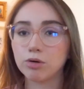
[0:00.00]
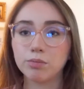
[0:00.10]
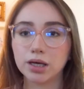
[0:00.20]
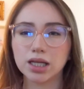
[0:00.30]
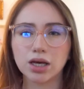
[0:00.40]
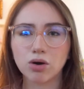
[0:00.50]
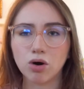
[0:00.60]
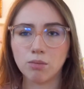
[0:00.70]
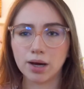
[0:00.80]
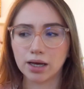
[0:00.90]
being like,
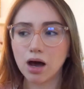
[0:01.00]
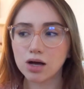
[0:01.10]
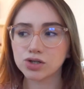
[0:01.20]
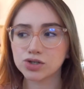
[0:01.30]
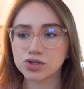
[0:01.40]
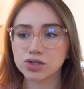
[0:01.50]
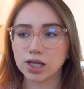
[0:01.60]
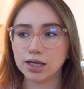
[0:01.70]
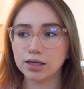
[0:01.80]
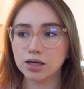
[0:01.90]
oh my gosh,
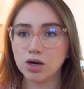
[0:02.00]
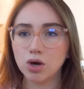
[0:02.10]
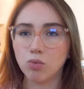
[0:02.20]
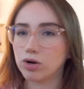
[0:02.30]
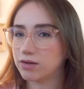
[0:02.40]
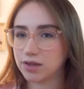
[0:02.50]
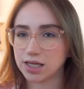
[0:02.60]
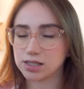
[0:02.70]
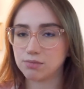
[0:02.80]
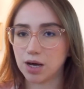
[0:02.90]
like, what if
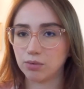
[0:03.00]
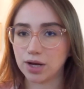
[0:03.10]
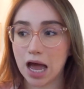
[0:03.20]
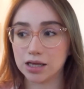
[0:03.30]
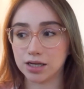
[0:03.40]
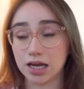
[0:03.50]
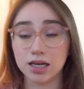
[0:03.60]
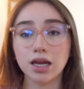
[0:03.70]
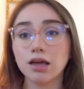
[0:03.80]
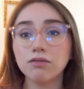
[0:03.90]
that's my reality?
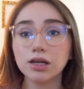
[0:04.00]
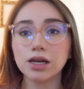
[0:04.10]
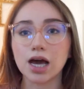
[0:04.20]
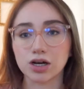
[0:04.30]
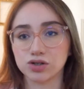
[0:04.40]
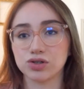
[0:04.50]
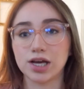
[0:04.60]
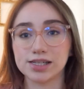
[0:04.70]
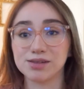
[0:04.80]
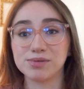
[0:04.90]
And even actually
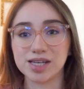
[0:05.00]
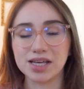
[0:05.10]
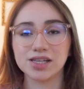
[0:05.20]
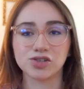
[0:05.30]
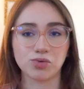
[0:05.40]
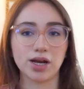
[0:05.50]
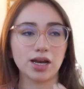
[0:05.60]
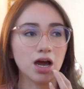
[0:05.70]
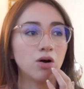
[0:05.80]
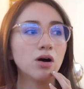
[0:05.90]
as I'm saying this right
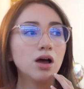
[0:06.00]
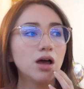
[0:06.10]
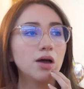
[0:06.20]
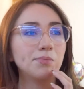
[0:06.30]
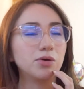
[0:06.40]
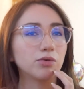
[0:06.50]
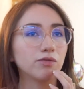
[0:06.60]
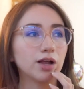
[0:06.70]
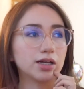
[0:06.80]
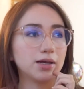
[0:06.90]
now, me
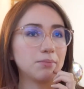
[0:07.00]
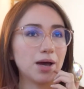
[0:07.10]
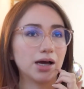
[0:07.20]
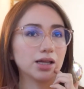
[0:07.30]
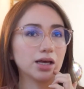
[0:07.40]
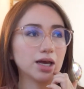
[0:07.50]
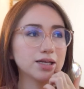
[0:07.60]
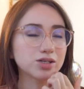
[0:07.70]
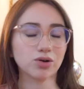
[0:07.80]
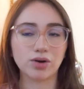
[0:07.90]
reflecting back, like,
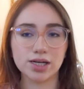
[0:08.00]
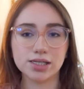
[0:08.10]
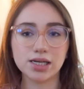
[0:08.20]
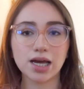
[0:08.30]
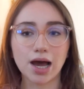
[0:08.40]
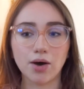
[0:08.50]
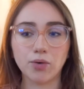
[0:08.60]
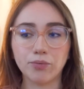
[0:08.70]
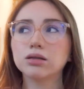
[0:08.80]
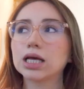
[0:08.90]
it's crazy
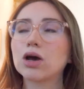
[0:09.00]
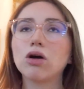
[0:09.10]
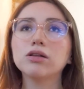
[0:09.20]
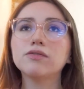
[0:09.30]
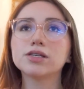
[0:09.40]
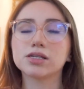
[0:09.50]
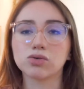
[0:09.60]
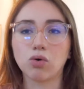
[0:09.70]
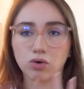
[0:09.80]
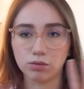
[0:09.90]
how, like, all of this is
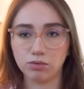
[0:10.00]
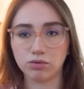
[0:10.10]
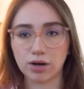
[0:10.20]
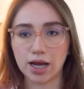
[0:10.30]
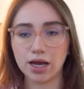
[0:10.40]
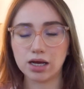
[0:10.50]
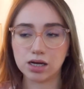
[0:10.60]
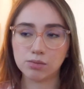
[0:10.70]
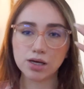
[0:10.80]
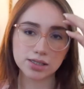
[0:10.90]
horrible, right? And
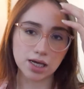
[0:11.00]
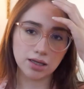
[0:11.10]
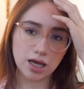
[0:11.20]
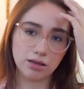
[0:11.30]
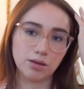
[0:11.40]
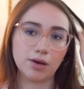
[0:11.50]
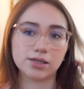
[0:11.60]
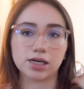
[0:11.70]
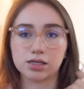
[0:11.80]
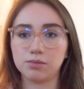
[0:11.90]
I'm not saying that the
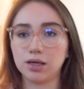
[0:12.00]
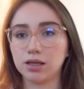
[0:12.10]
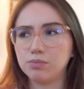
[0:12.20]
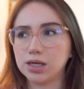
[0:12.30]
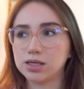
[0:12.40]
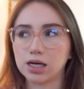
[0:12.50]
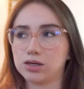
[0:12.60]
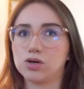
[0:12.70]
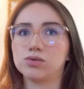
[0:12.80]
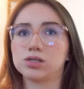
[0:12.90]
mastectomy and the being
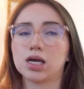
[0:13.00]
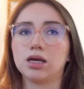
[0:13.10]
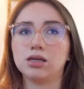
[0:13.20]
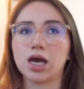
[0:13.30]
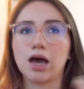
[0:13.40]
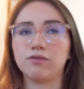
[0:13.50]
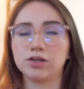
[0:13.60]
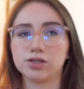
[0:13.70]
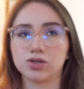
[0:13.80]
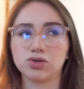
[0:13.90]
diagnosed and having
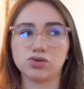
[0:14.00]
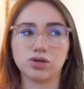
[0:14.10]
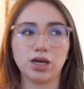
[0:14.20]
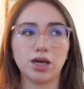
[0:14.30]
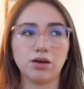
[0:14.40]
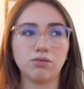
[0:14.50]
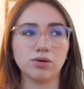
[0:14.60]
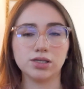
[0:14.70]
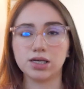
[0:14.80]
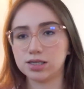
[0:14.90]
the surgery
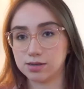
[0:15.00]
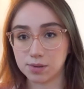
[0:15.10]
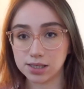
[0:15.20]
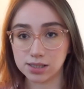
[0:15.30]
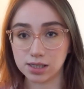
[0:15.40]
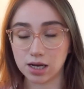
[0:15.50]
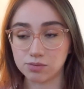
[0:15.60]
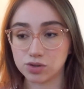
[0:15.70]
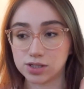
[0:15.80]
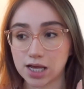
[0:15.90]
was easy peasy. I'm
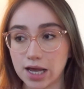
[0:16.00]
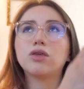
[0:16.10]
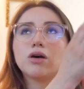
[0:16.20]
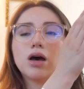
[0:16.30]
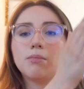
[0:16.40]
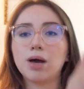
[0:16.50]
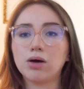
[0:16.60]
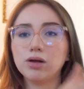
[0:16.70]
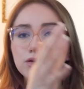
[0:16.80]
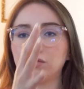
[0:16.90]
just saying the
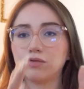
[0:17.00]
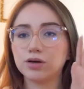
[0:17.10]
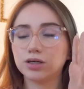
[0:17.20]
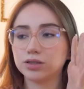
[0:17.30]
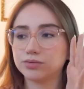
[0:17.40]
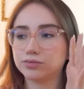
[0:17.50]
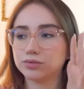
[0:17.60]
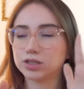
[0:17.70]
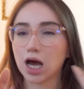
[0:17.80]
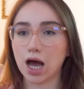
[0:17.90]
amount of
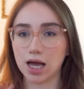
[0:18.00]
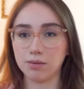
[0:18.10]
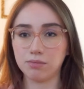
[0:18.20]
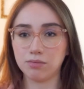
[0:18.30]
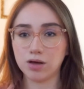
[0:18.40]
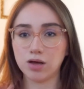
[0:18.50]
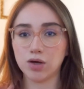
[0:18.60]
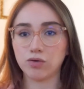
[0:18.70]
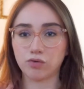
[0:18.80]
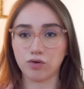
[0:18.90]
time
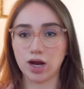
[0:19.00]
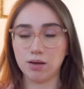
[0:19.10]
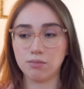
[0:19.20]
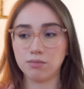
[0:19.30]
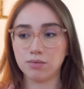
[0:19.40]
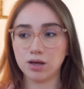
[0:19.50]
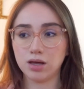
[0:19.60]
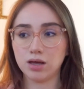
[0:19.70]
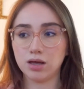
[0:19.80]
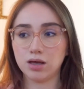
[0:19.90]
frame
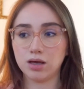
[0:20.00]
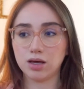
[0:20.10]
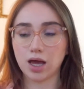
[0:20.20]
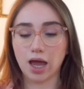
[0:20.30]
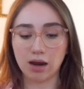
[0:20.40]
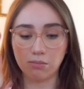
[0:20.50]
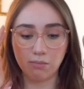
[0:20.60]
and